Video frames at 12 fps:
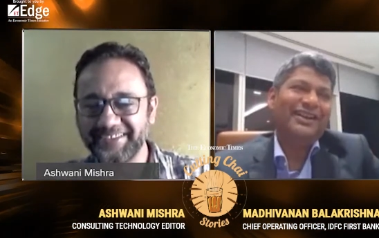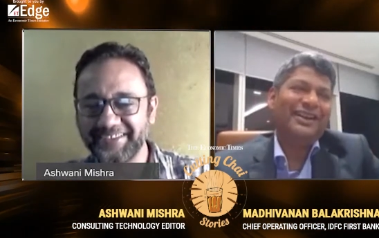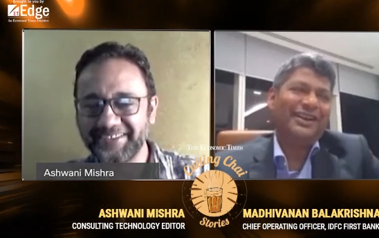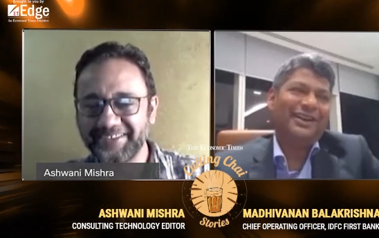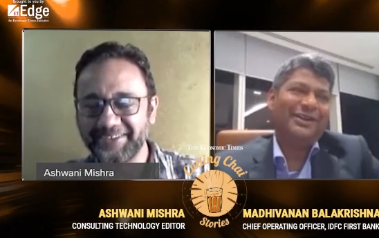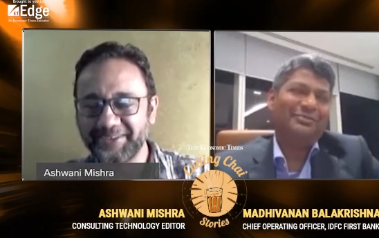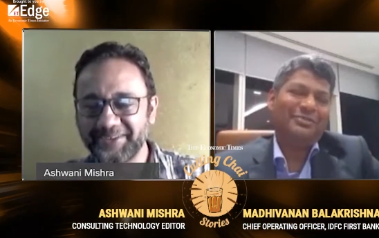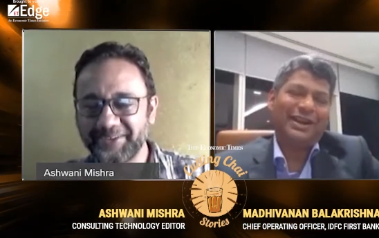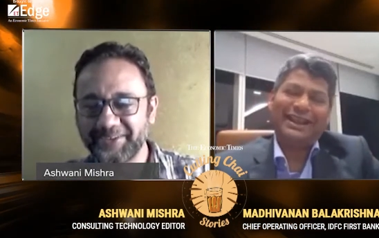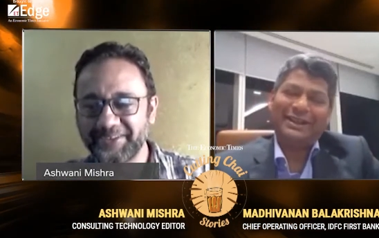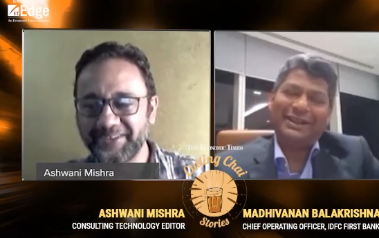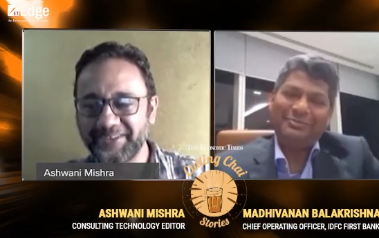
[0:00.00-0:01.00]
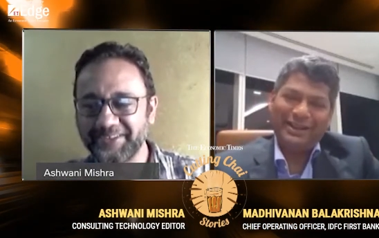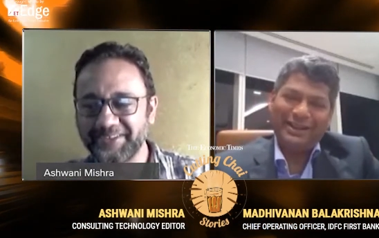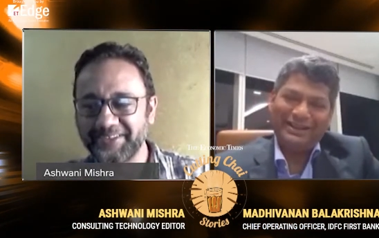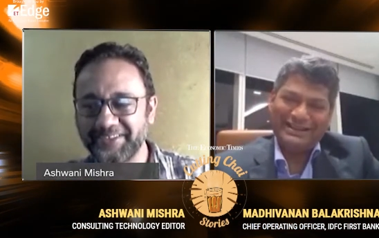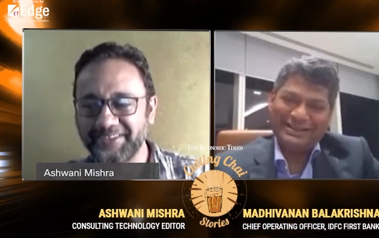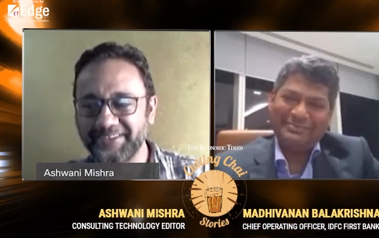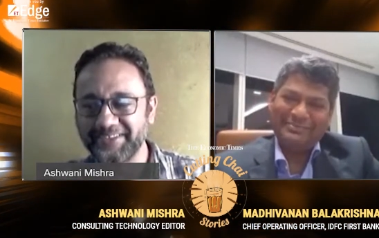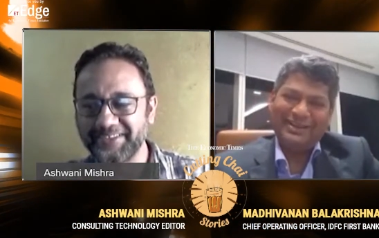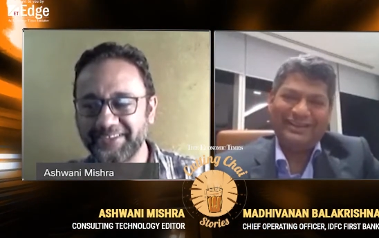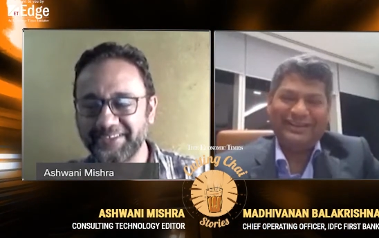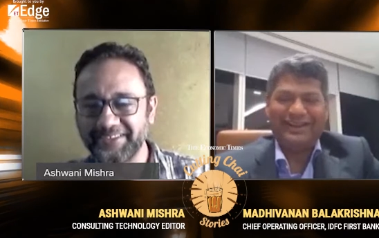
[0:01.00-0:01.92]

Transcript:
Speaker 1: Uh, but I can play the djembe.